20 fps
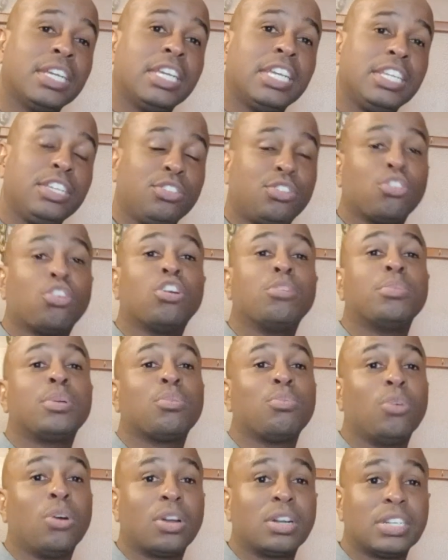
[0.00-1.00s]
and you throw him in the
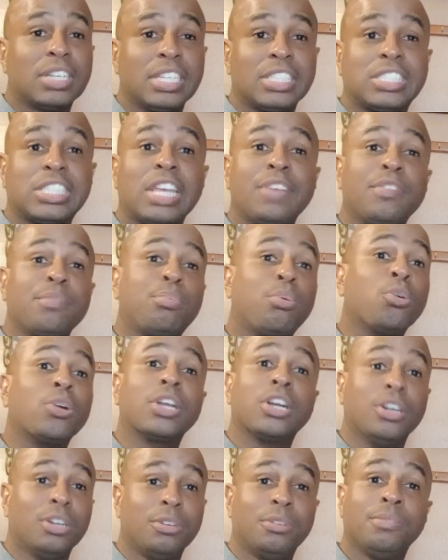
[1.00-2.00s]
water that's
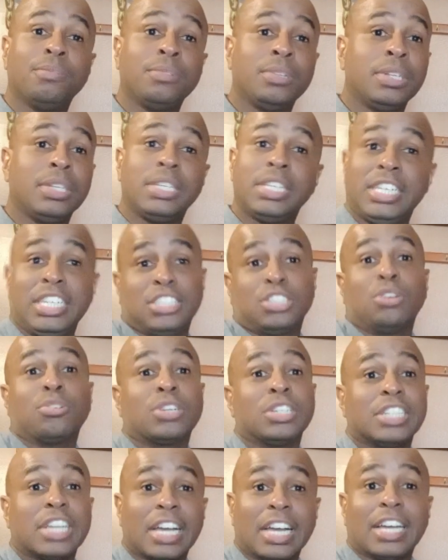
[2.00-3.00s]
7.0, he's going
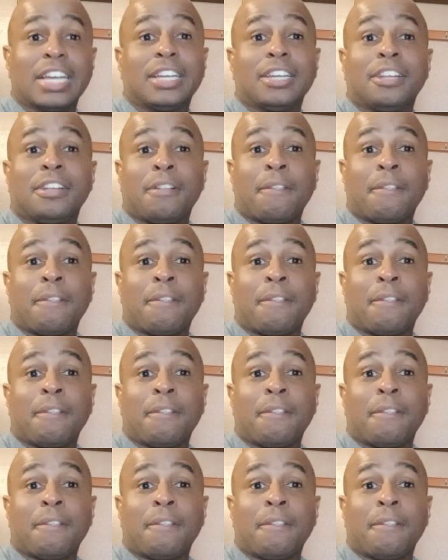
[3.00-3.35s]
to die.